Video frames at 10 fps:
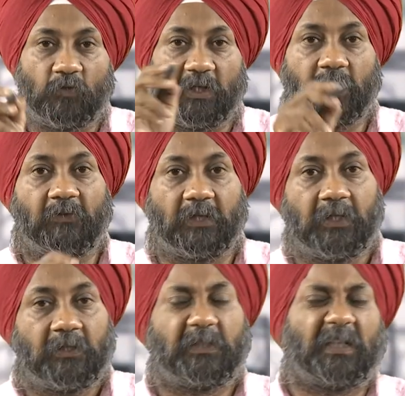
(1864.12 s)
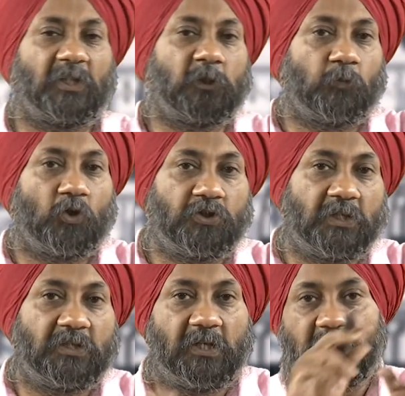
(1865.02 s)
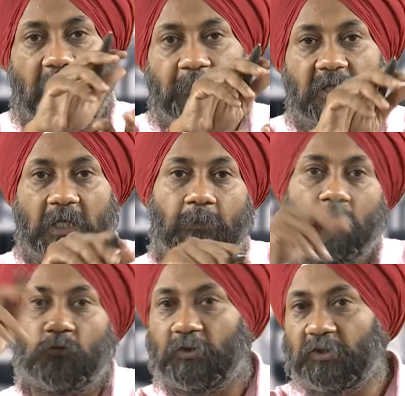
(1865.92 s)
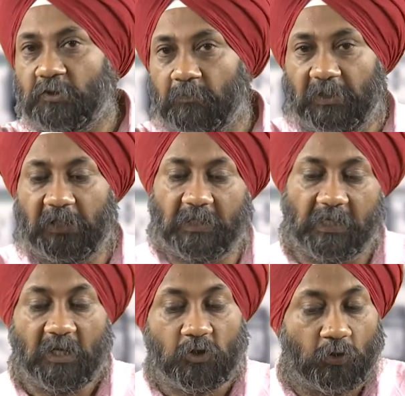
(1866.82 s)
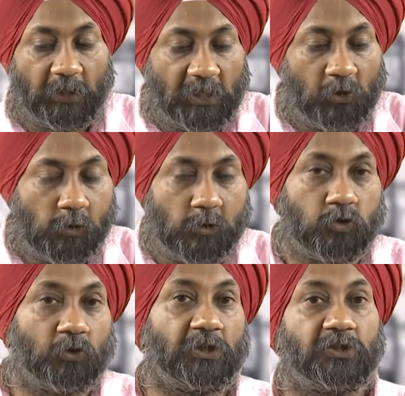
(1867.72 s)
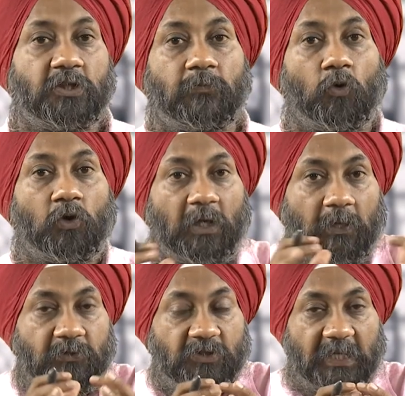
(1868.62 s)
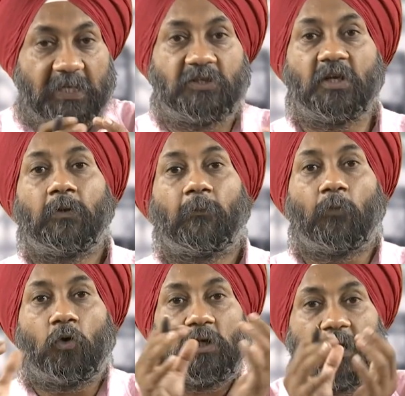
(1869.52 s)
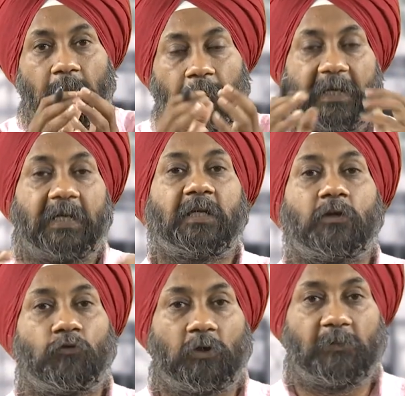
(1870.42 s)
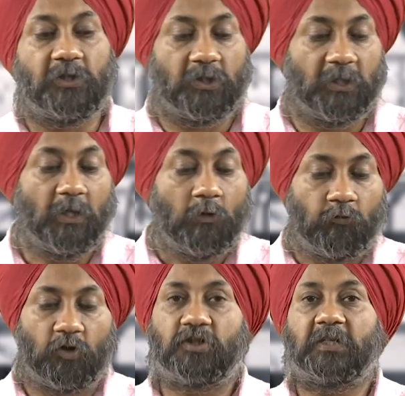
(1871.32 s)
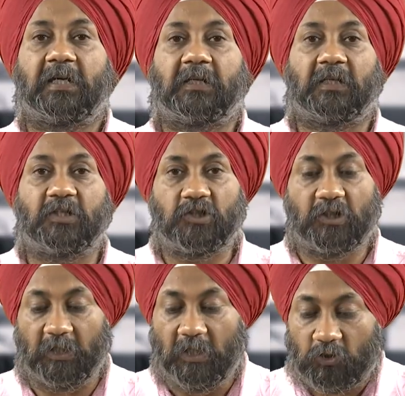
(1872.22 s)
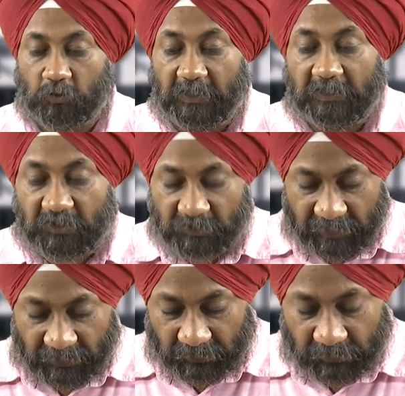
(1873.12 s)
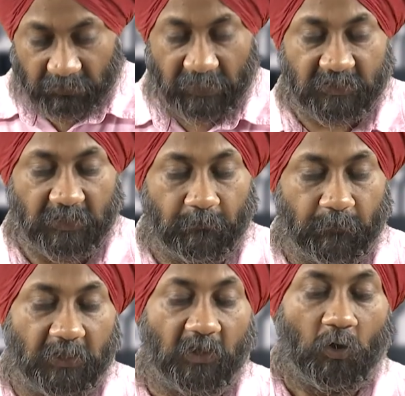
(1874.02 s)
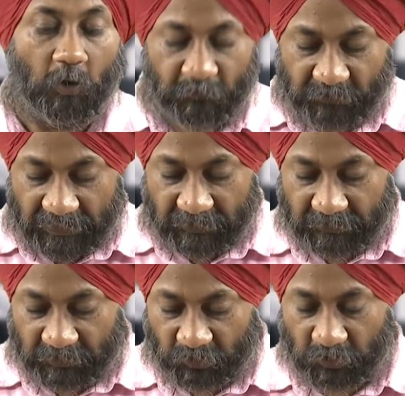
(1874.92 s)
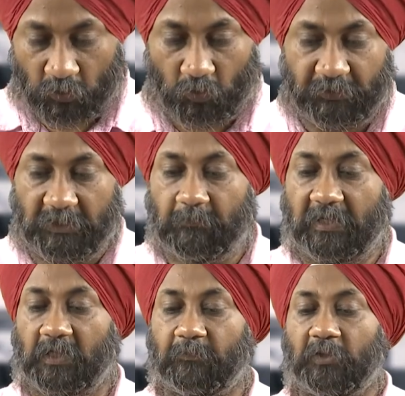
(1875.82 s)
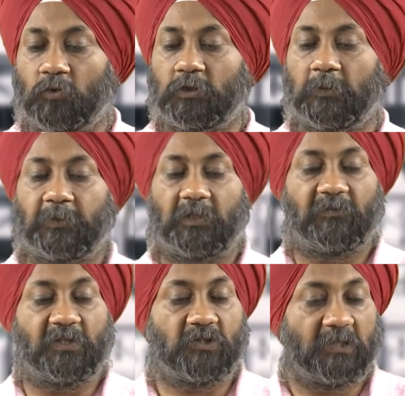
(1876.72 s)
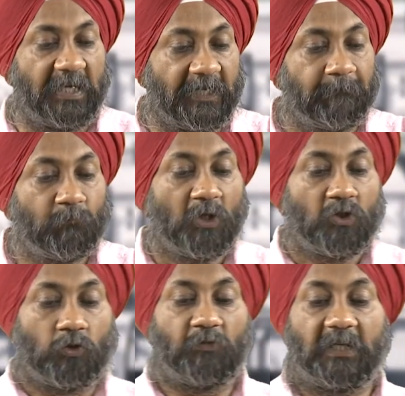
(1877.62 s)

were given that this process is applicable for this material so here also this is more concise more compiled information for sand casting so let us take the example of sand casting only by coming to the previous slide so we